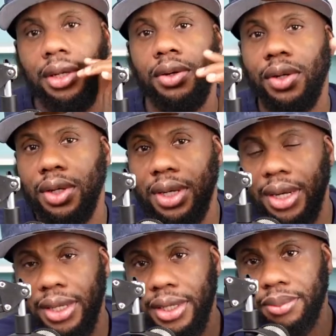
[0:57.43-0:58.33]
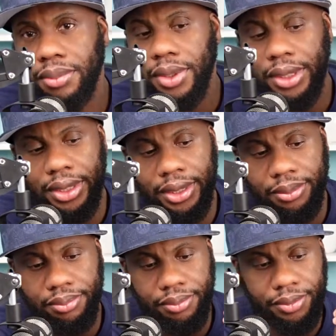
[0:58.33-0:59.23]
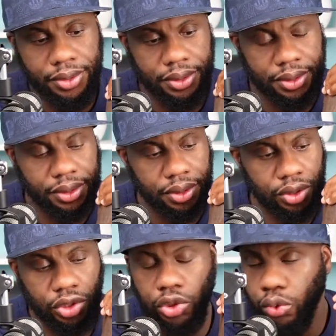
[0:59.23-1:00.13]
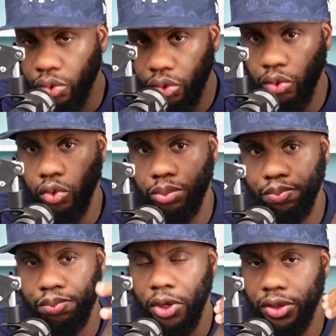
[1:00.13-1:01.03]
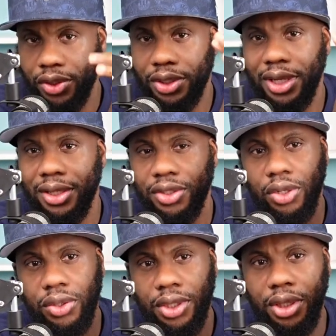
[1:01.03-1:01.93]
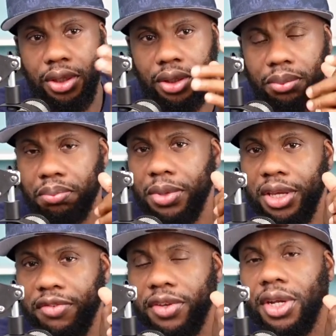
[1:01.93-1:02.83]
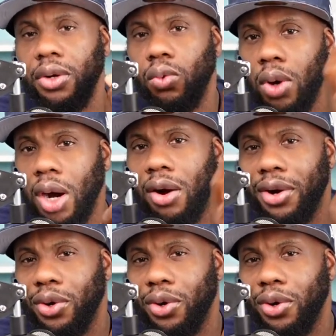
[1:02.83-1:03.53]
what you call them, YouTube personnels out there beefing and warring